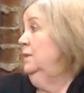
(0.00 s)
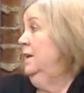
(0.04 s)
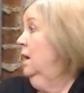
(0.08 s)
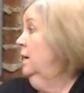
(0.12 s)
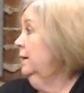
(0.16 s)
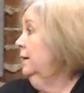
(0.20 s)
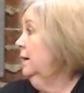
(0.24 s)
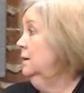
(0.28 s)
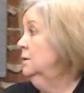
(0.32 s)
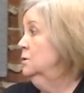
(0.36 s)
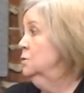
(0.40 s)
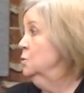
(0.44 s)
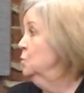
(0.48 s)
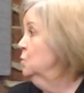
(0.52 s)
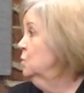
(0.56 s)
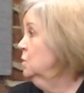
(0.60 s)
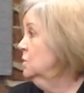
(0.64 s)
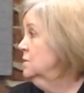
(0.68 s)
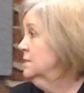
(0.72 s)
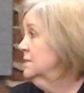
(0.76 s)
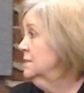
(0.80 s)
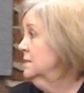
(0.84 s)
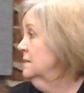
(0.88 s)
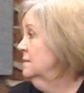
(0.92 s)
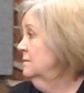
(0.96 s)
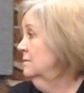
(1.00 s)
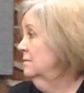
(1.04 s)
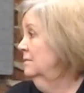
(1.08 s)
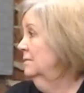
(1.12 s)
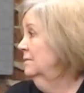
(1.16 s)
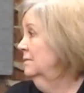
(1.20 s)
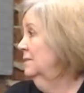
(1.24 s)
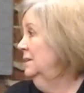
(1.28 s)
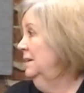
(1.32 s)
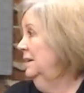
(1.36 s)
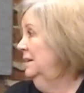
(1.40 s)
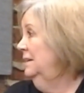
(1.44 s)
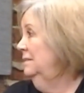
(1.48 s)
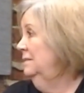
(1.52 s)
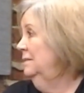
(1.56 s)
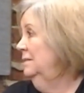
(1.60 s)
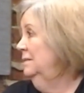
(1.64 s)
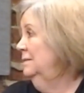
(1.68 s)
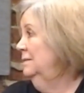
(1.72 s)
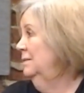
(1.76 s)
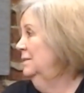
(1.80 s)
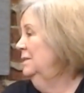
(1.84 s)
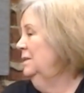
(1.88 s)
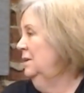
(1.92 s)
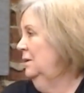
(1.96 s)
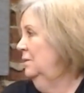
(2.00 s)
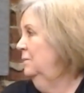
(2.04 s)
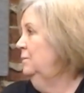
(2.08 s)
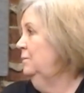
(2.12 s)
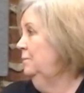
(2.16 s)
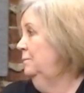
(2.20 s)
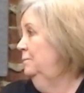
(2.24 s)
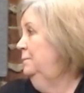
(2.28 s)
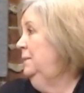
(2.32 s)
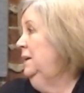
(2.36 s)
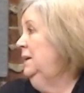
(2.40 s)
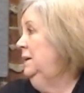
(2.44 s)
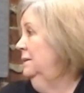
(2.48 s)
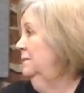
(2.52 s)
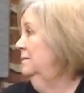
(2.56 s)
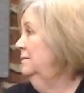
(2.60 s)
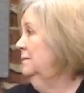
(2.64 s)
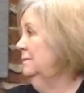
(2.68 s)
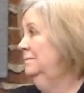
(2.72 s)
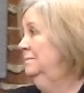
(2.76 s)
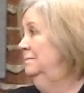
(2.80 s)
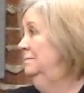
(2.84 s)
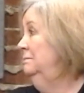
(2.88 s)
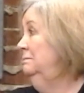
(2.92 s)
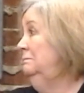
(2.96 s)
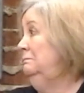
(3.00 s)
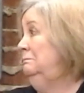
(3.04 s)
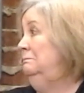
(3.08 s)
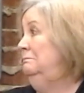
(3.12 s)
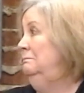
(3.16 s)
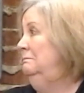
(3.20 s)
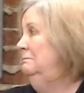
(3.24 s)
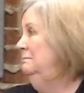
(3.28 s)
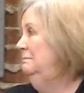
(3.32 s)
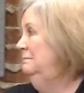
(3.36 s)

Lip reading: Yeah, we don't knock on doors but